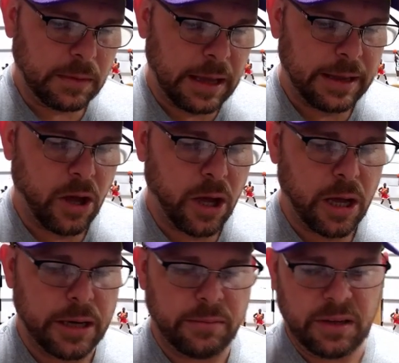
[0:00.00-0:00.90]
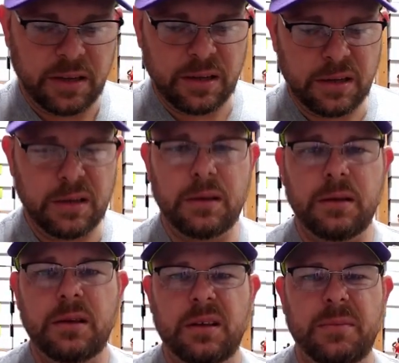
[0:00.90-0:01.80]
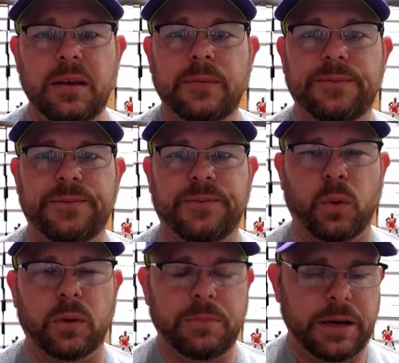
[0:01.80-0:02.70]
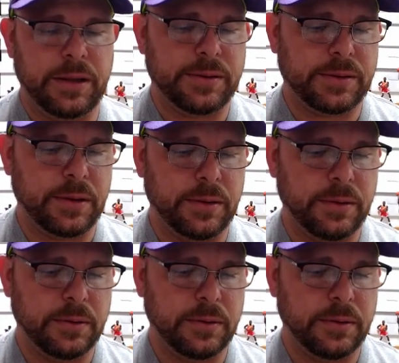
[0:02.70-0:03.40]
I caught eh, about four minutes